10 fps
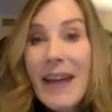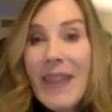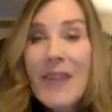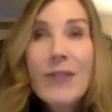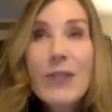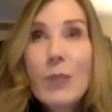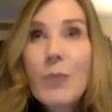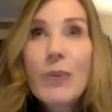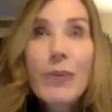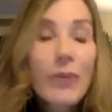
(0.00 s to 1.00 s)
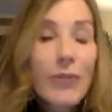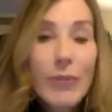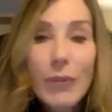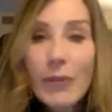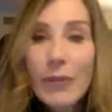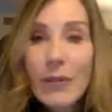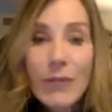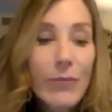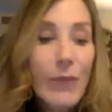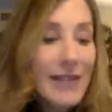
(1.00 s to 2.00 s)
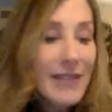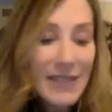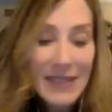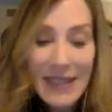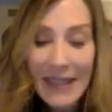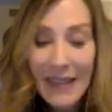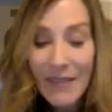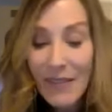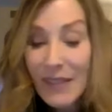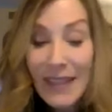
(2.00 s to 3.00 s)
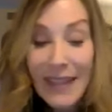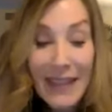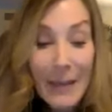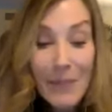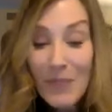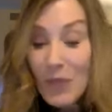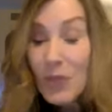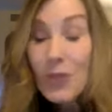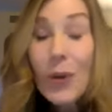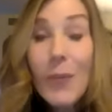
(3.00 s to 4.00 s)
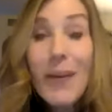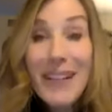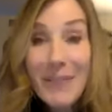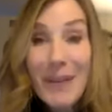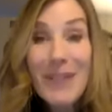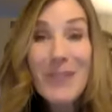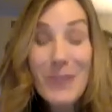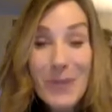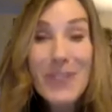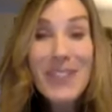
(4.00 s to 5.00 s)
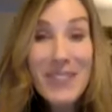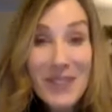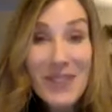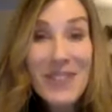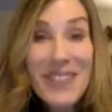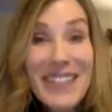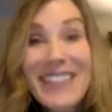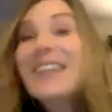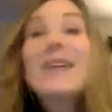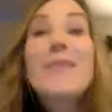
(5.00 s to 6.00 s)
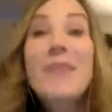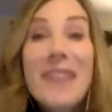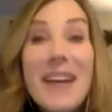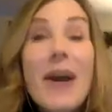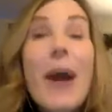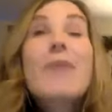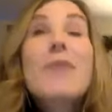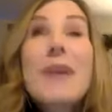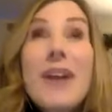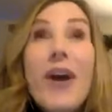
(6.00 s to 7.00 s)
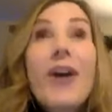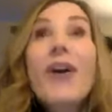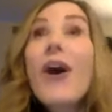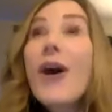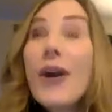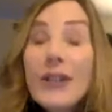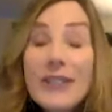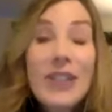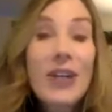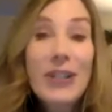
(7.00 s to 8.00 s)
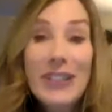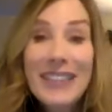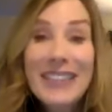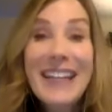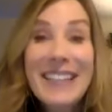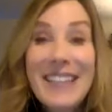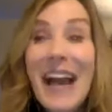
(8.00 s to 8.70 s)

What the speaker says: And there's this beautiful resonance. And I feel like so many of my soul sisters, I mean, we are heart to heart connected.